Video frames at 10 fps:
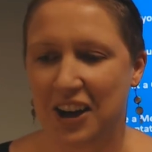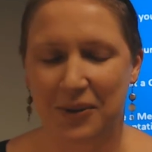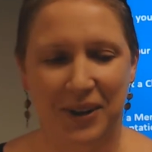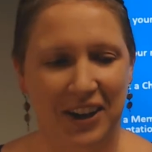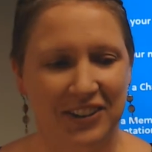
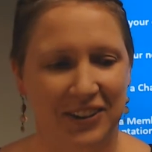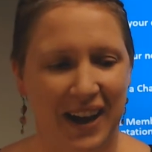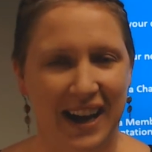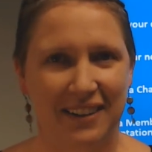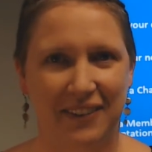We also
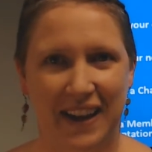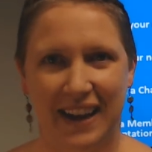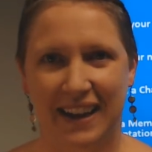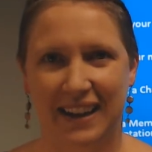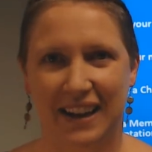have
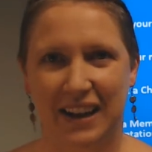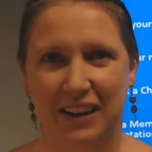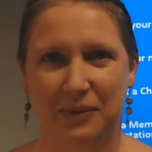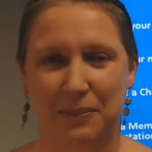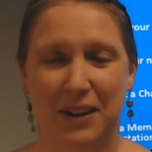a
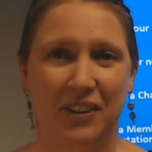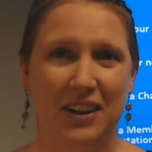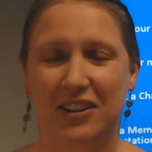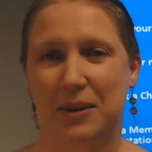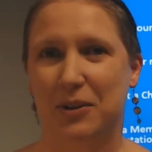monthly
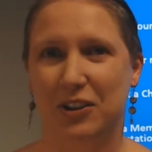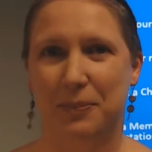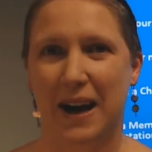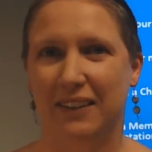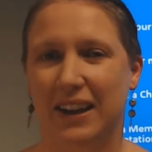Chamber
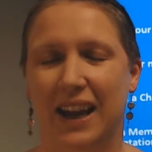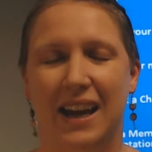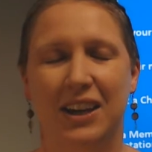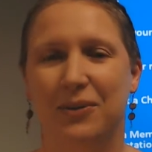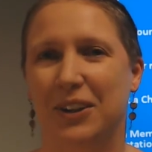Spotlight.
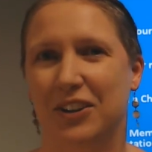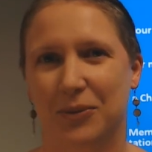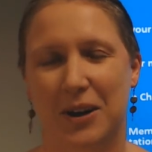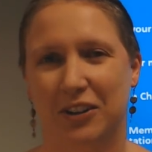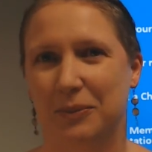Anyone is
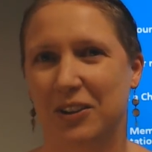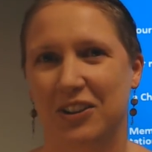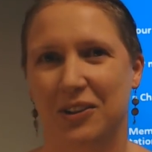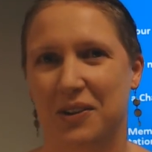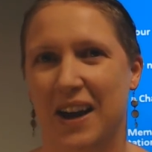welcome to
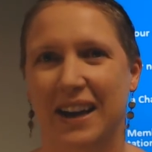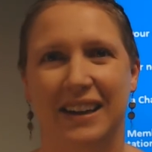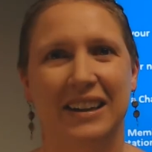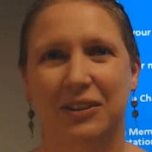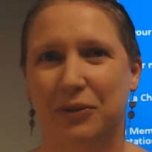do that.
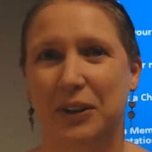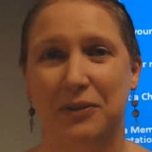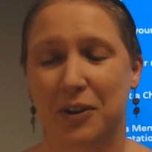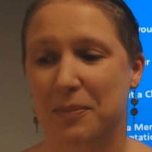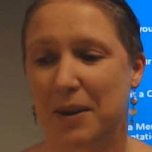It's free
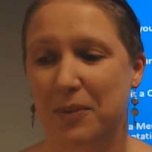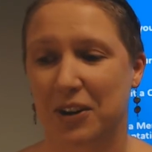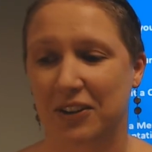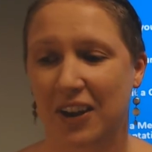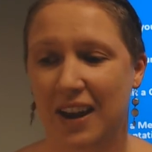for
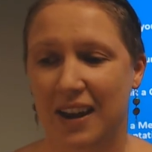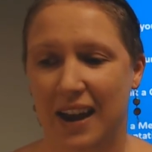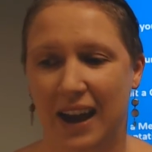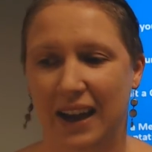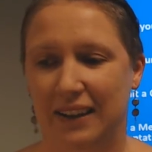members.
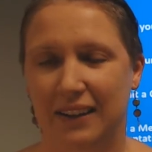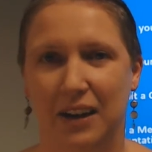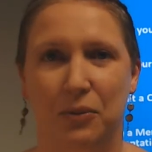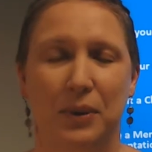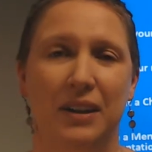And
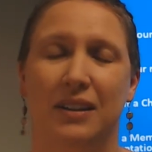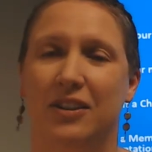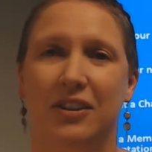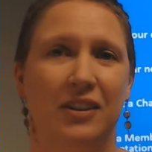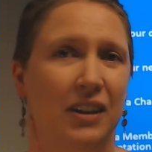we
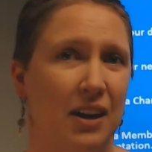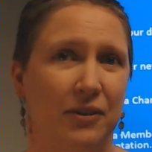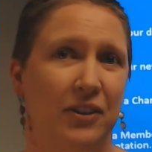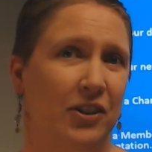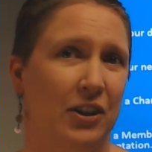just love
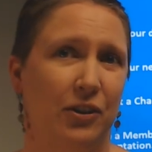to share your